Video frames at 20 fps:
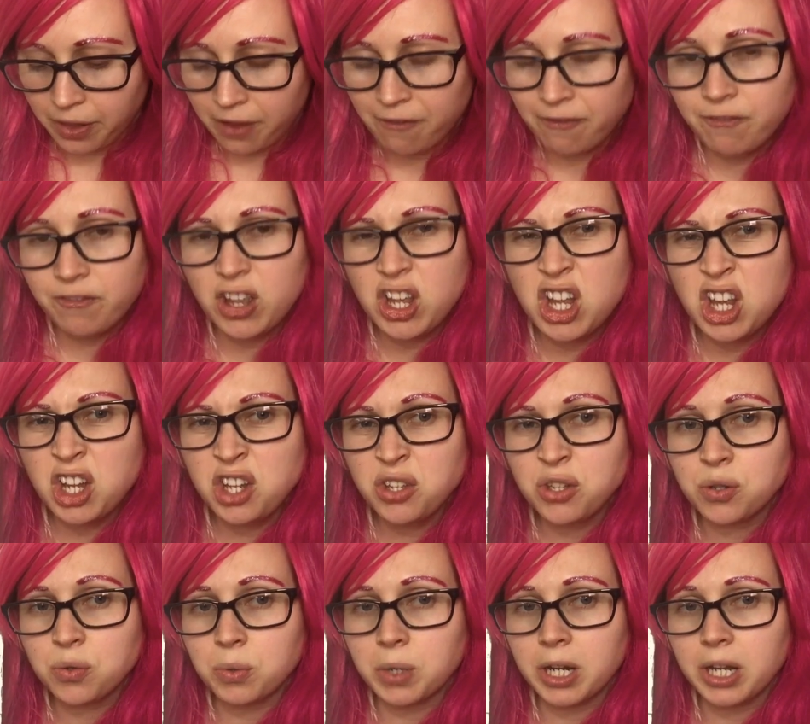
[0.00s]
the
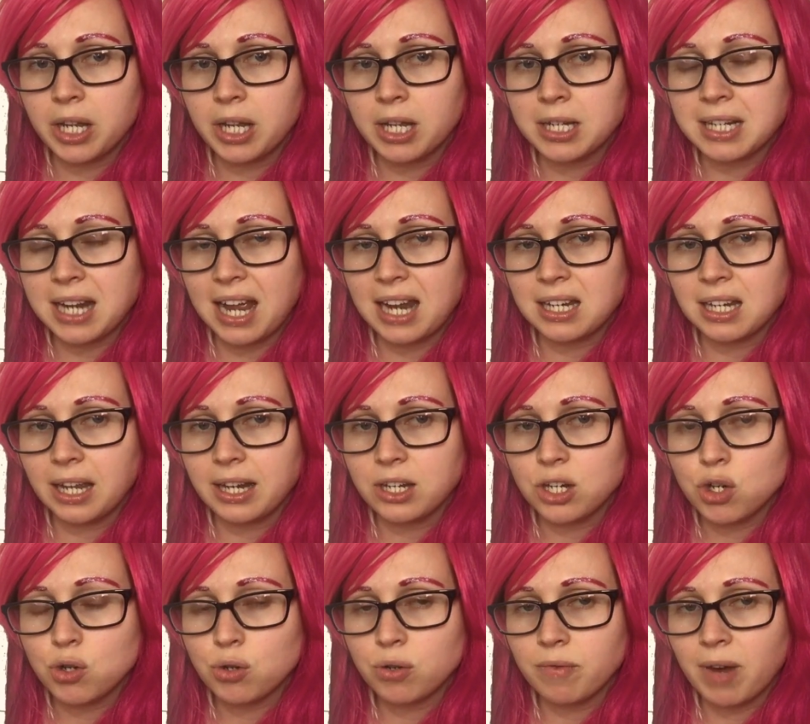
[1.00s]
first word I'd like
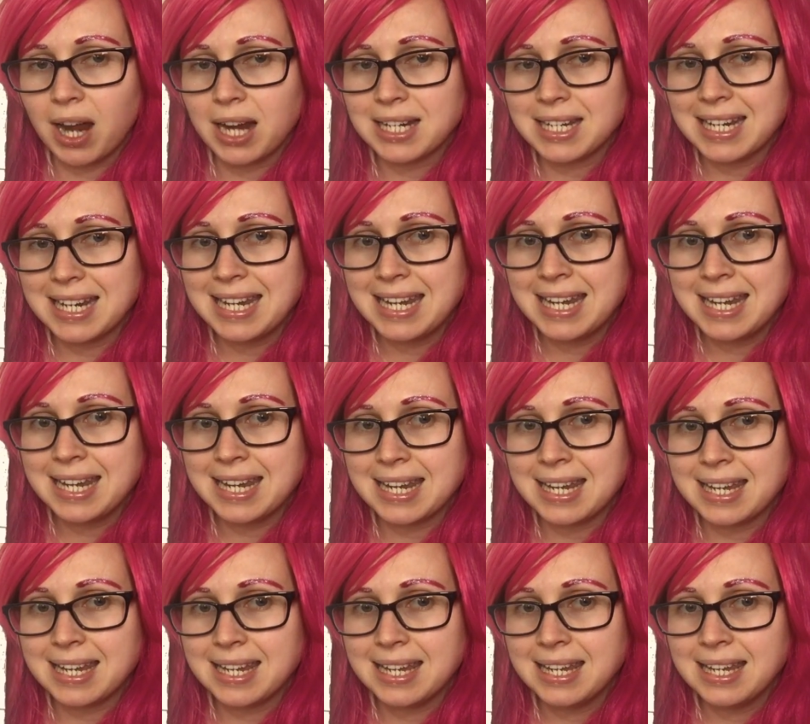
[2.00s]
you to write
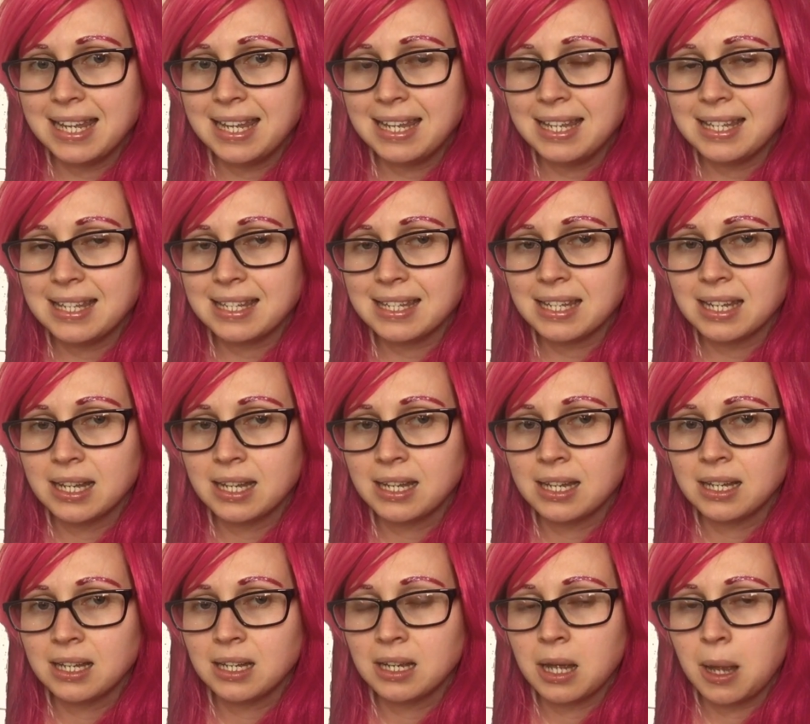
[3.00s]
is
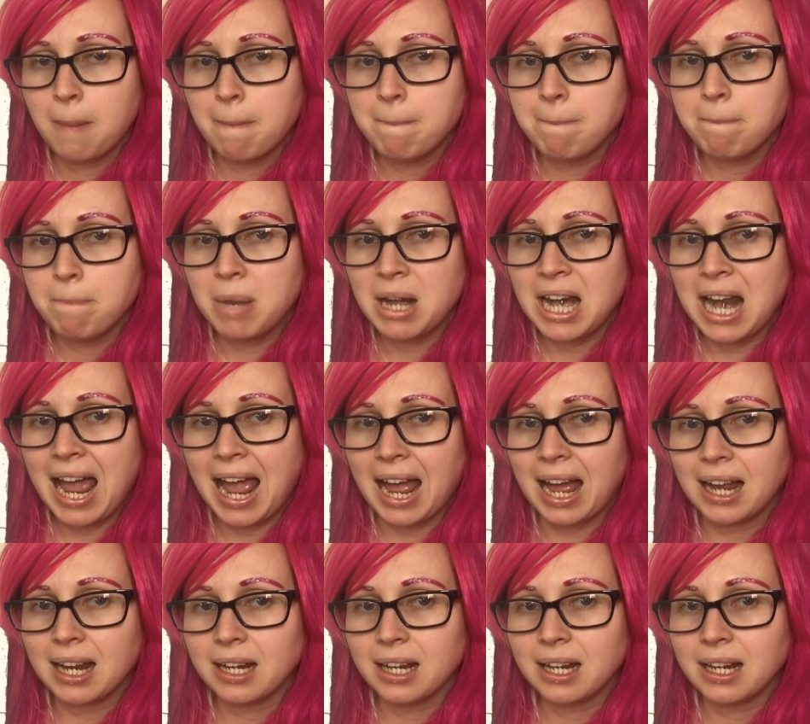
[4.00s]
black.